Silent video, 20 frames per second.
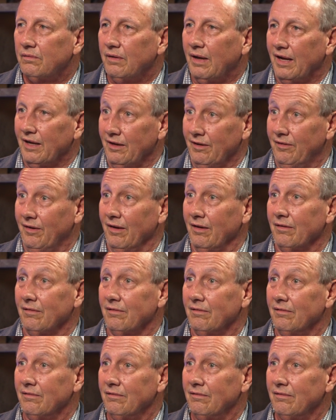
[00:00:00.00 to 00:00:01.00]
And he
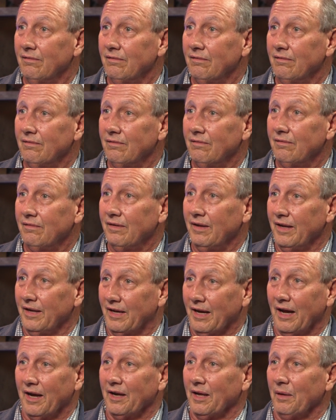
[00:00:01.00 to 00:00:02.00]
did. He
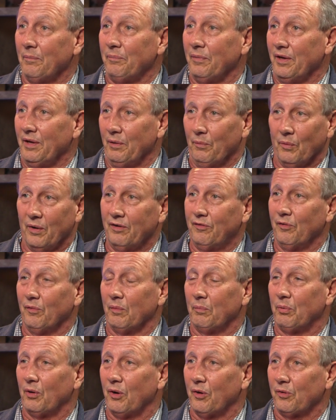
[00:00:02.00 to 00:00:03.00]
got up and he went to
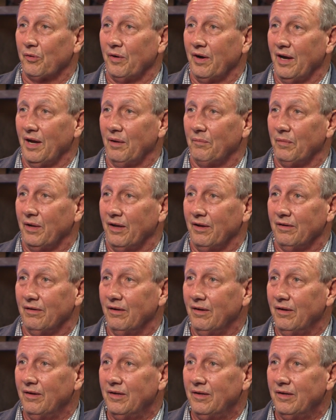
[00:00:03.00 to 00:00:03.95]
a program and